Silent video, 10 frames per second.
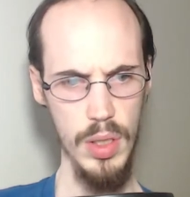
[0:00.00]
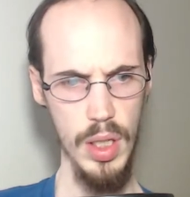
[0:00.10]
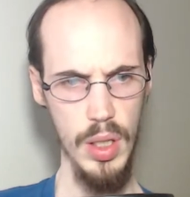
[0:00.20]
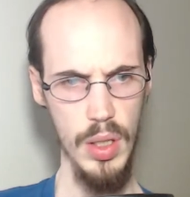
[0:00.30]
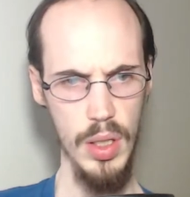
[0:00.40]

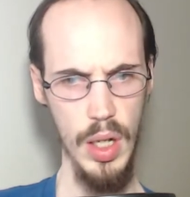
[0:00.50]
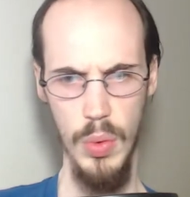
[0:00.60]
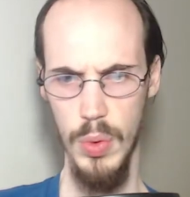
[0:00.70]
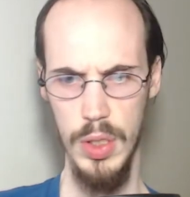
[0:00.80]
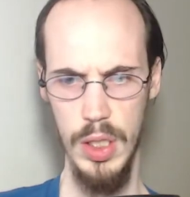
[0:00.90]
I don't
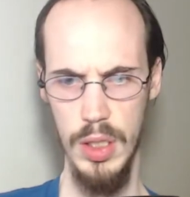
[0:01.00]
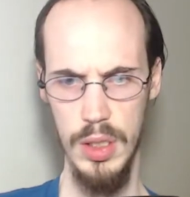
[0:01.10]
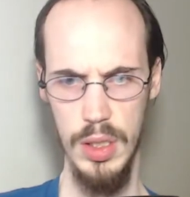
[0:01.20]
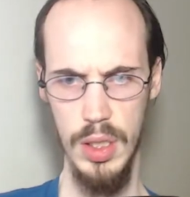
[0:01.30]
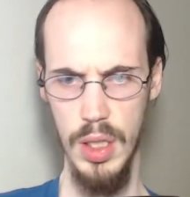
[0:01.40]
know what that
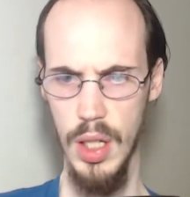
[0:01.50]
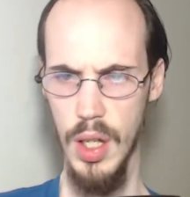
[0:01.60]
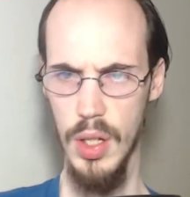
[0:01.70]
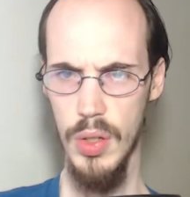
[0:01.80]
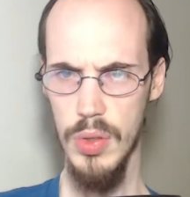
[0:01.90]
is.
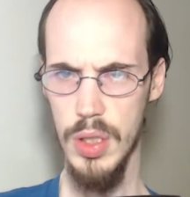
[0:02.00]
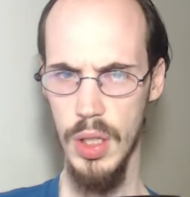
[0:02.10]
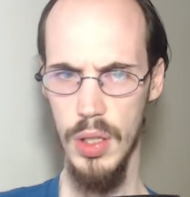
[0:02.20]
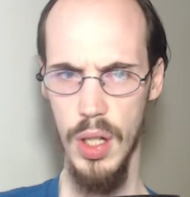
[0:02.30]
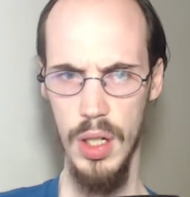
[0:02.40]
What's the
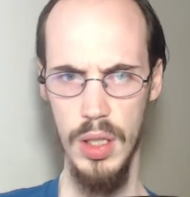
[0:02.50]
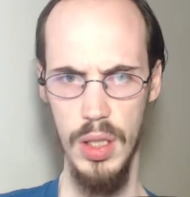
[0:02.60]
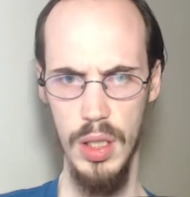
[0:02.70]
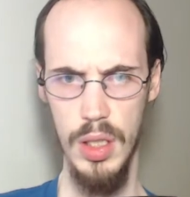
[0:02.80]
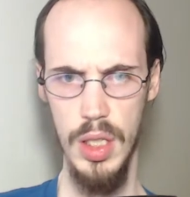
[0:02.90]
clock?
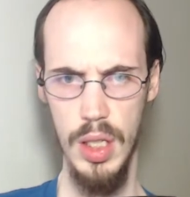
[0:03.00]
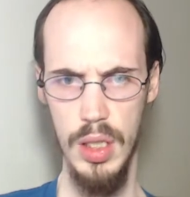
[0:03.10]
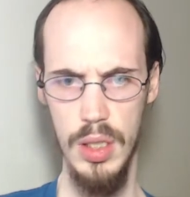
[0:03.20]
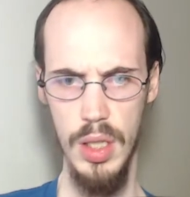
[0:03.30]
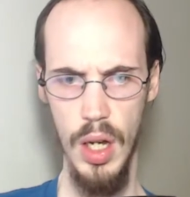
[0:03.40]
Tick
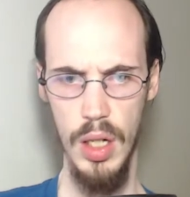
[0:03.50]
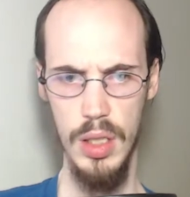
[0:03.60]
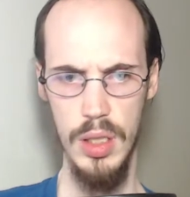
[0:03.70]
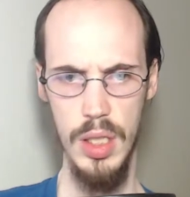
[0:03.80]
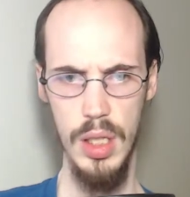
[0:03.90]
tock,
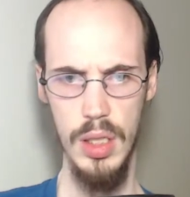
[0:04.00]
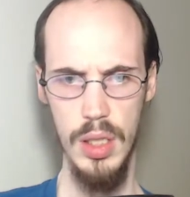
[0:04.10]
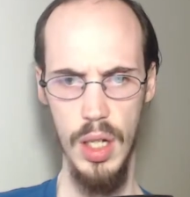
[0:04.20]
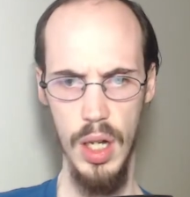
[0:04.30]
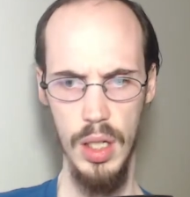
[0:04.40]
tick
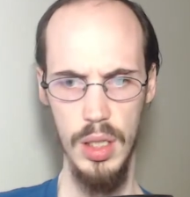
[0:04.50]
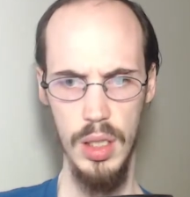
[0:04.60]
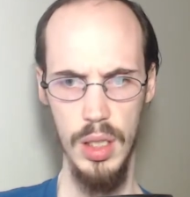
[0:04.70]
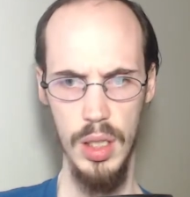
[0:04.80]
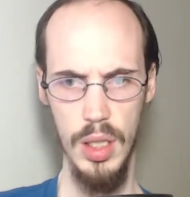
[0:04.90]
tock.
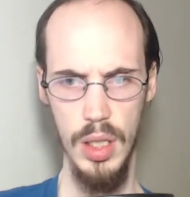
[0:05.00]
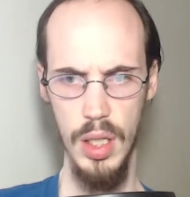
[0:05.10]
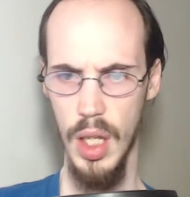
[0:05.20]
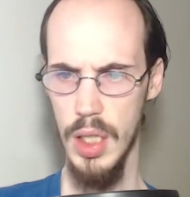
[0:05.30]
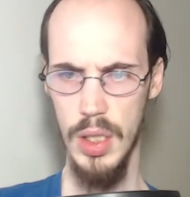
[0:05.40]

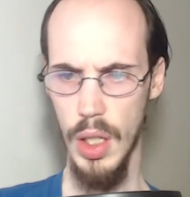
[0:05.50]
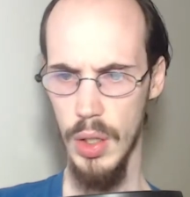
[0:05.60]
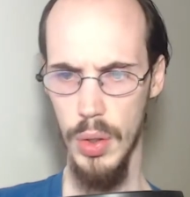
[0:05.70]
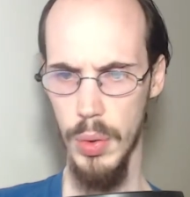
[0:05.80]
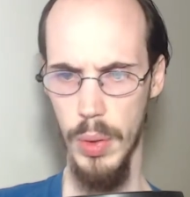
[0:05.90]
Like,
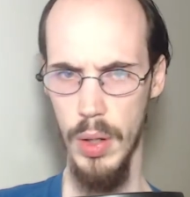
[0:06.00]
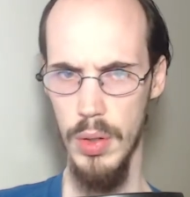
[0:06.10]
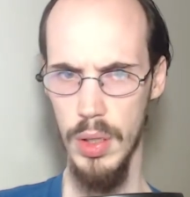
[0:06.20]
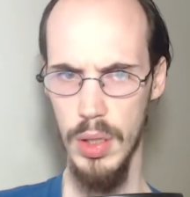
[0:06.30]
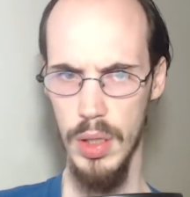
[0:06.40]
looking
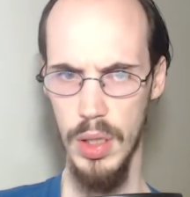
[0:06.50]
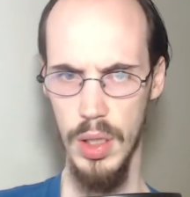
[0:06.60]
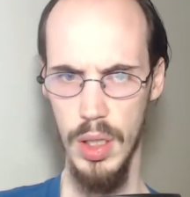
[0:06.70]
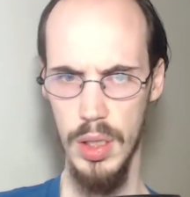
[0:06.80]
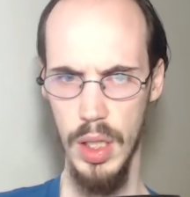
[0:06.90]
around.
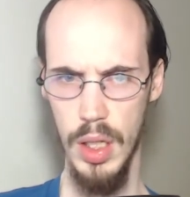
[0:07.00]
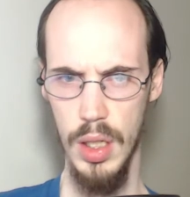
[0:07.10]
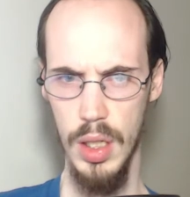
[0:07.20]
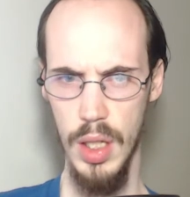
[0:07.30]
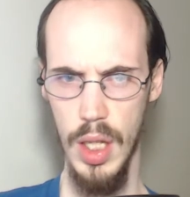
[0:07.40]
Like,
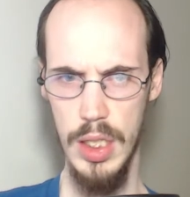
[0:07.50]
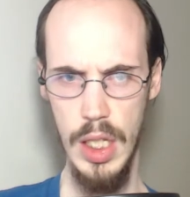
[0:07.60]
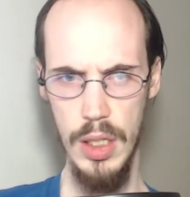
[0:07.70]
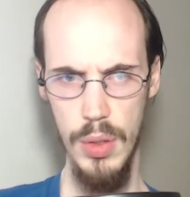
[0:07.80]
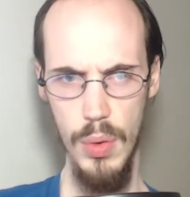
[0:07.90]
is
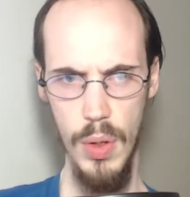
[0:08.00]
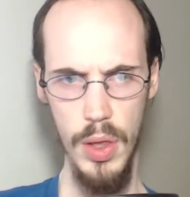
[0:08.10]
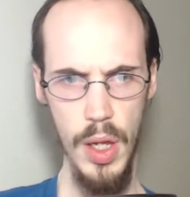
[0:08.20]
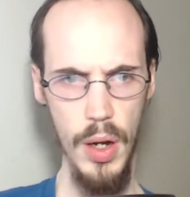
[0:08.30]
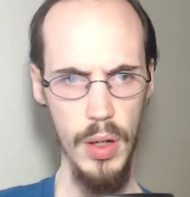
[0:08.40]
that you?
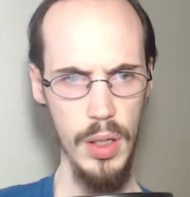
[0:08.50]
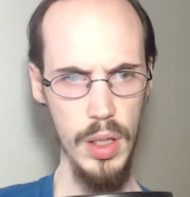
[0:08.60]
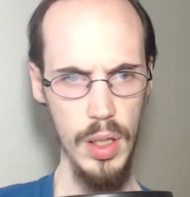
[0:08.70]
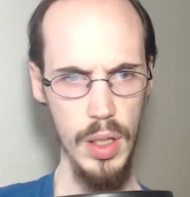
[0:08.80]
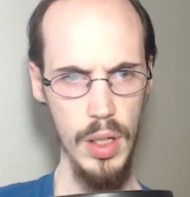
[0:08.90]
There.
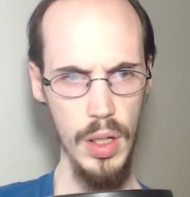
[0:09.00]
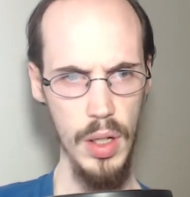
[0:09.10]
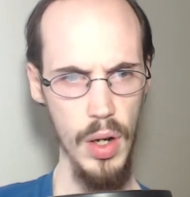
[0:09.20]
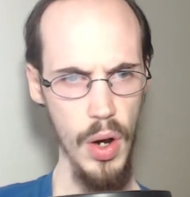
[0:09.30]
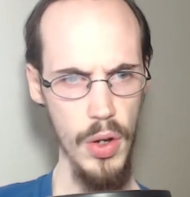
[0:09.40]

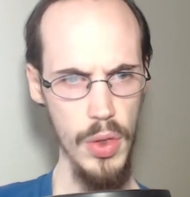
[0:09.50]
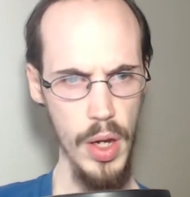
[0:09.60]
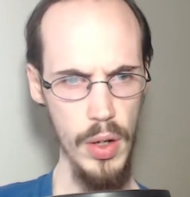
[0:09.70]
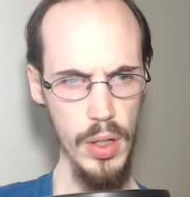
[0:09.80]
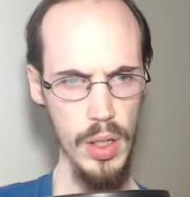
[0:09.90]
Are you
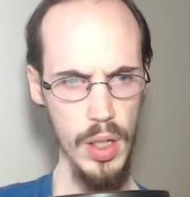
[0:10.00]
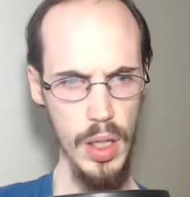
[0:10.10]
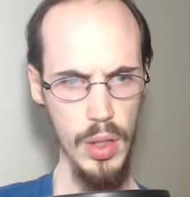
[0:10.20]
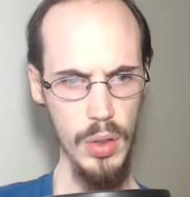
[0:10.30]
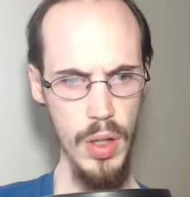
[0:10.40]
there?
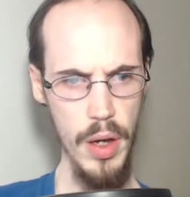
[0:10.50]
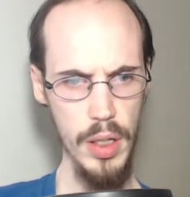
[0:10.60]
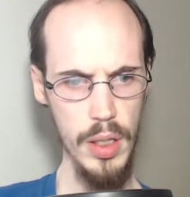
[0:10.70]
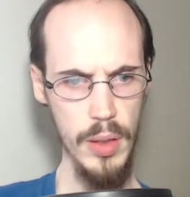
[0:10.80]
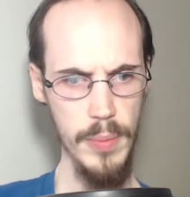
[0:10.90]
In the clock?